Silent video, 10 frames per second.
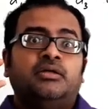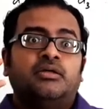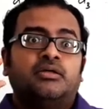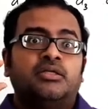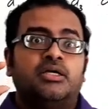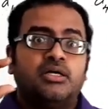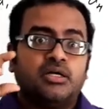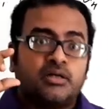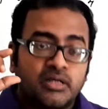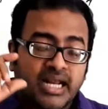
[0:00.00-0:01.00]

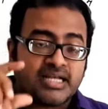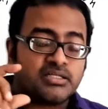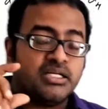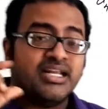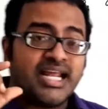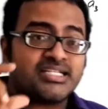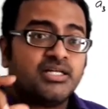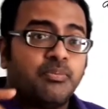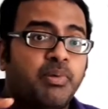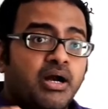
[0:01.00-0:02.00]
the
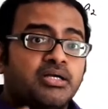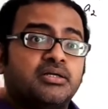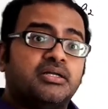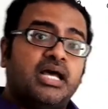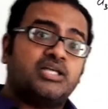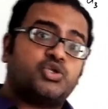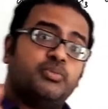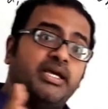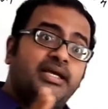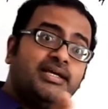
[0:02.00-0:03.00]
irrational part has to
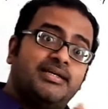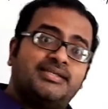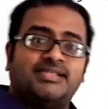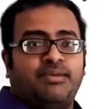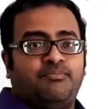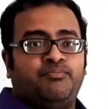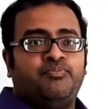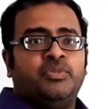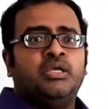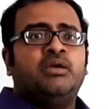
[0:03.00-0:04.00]
be same.
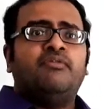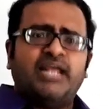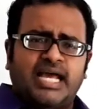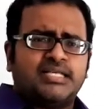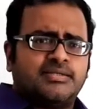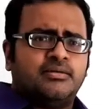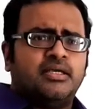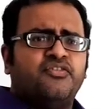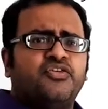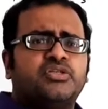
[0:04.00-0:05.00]
Whereas
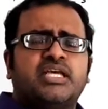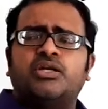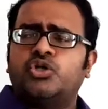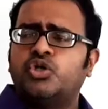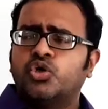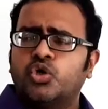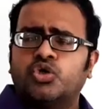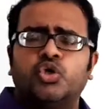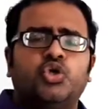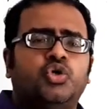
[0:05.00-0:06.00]
if you say root
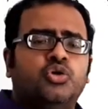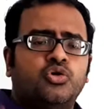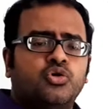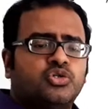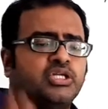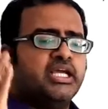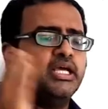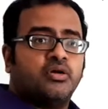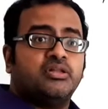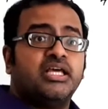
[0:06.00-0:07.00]
2, root
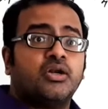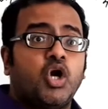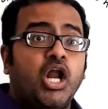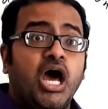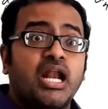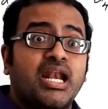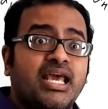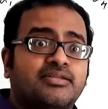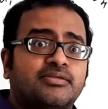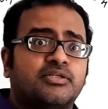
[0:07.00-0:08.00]
3, they are called
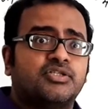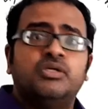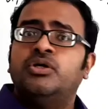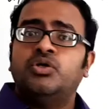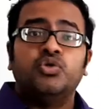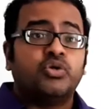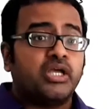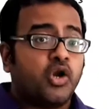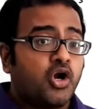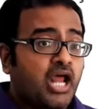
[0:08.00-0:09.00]
unlike surds. You
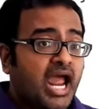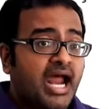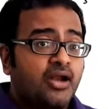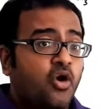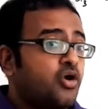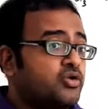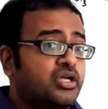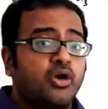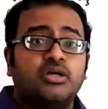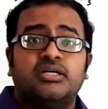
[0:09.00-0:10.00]
cannot add or you
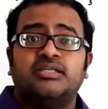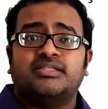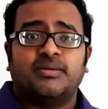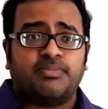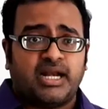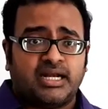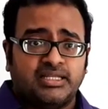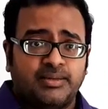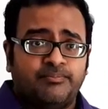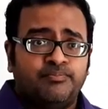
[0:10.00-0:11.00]
cannot subtract
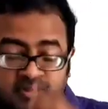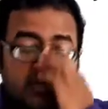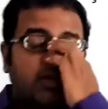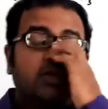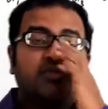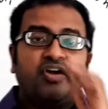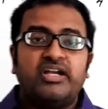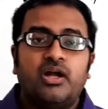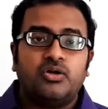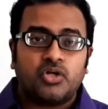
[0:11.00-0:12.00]
them. To
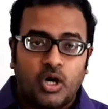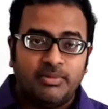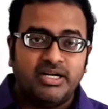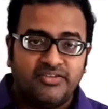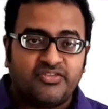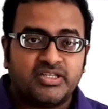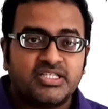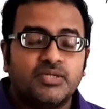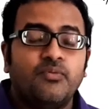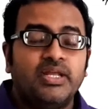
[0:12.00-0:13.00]
find out common
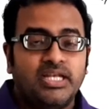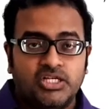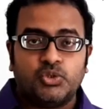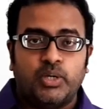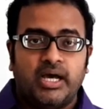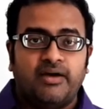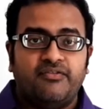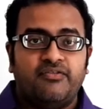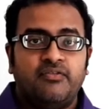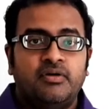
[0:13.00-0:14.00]
difference, we need to have